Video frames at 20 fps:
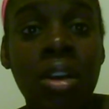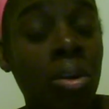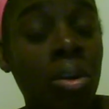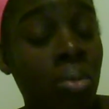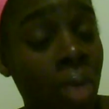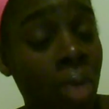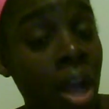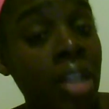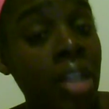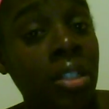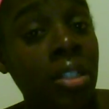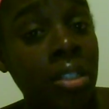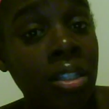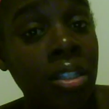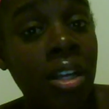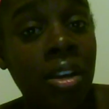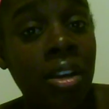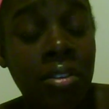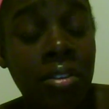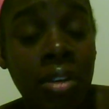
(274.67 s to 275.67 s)
Watch
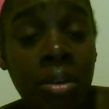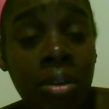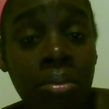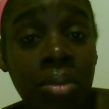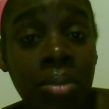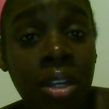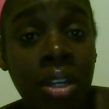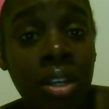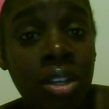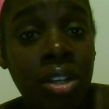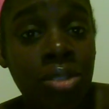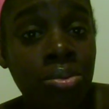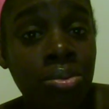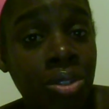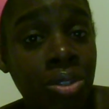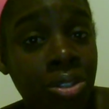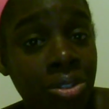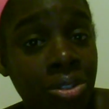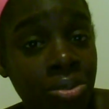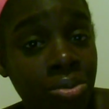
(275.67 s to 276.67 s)
yourself, because
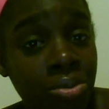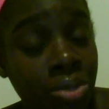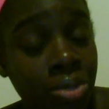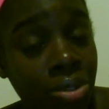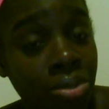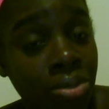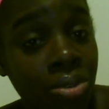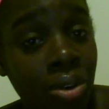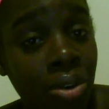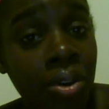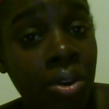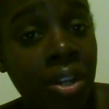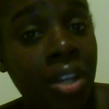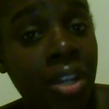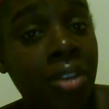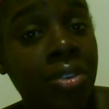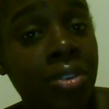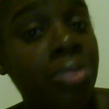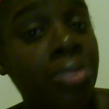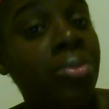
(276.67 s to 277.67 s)
when you go in there
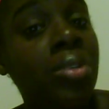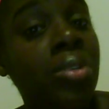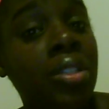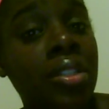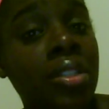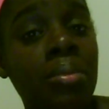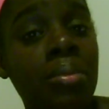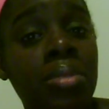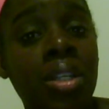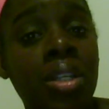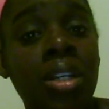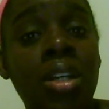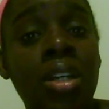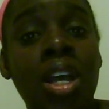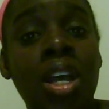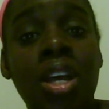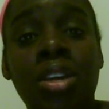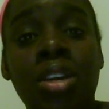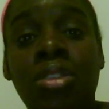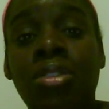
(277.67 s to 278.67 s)
doing something,
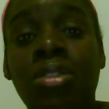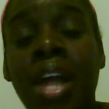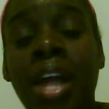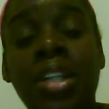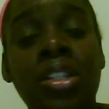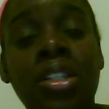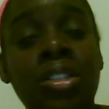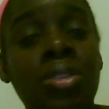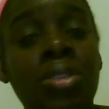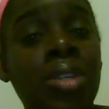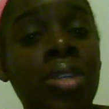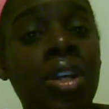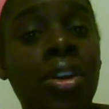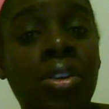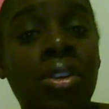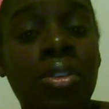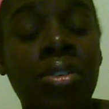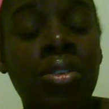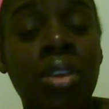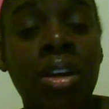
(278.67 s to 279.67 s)
you not just only
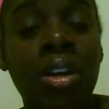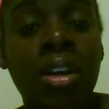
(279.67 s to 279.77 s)
hurt